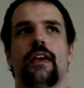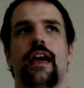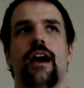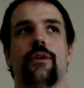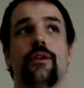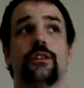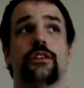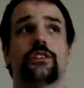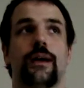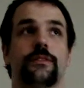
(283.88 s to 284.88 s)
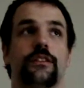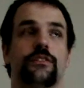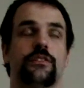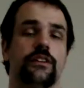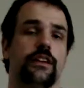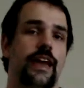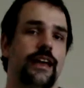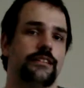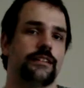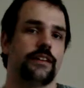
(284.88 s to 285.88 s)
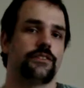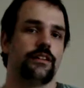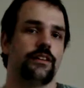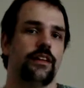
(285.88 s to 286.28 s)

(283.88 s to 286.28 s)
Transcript: how he only shops at certain gas station